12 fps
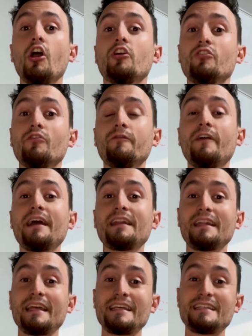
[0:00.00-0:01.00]
you'll find
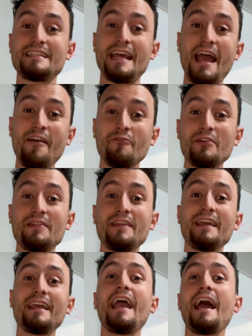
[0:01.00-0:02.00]
links to
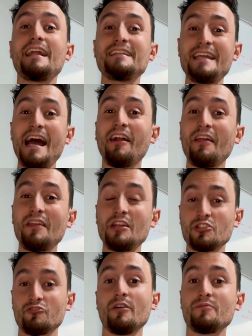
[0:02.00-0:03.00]
everything down in the
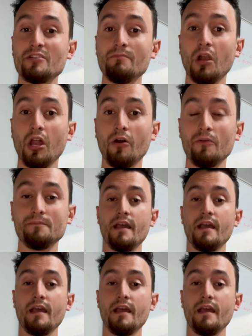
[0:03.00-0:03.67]
description below.